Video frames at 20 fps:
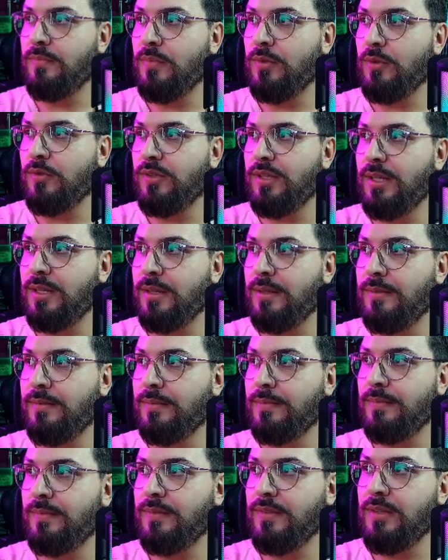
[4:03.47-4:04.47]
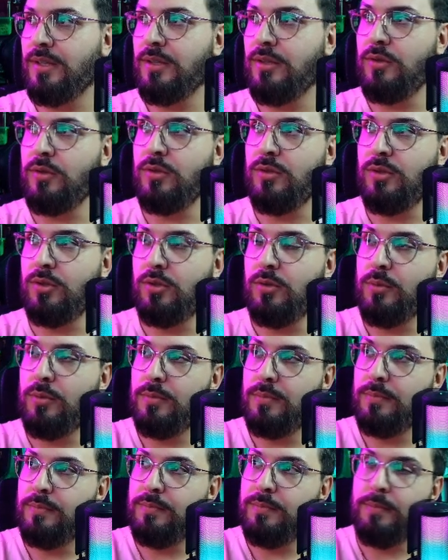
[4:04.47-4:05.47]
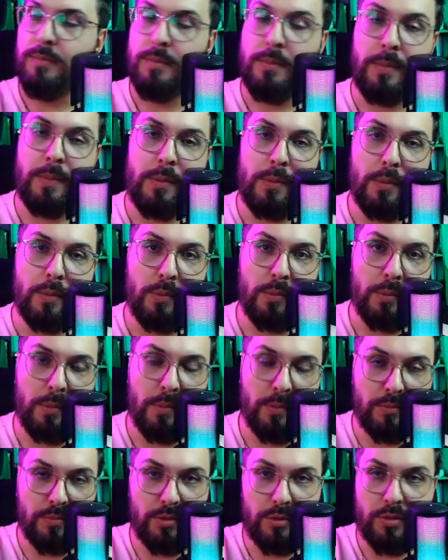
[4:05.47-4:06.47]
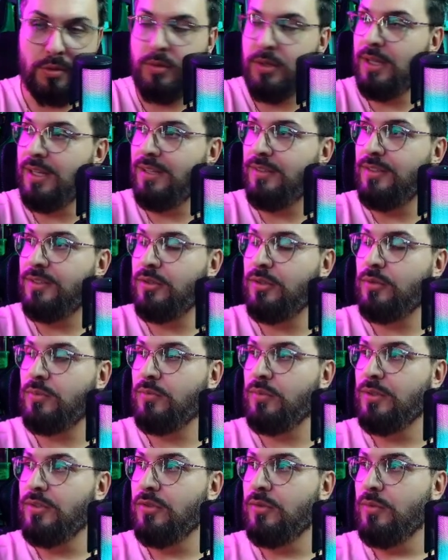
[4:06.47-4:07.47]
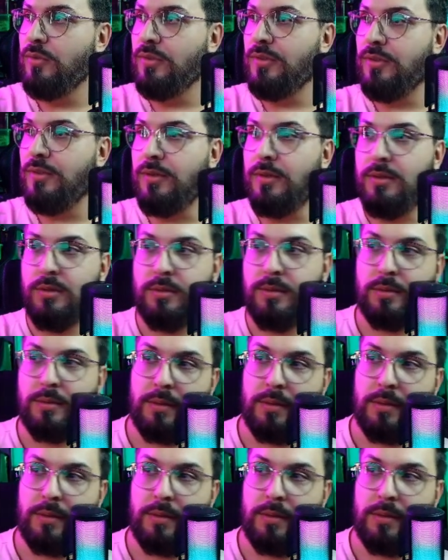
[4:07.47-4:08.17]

okay? Click on new to create a new resource.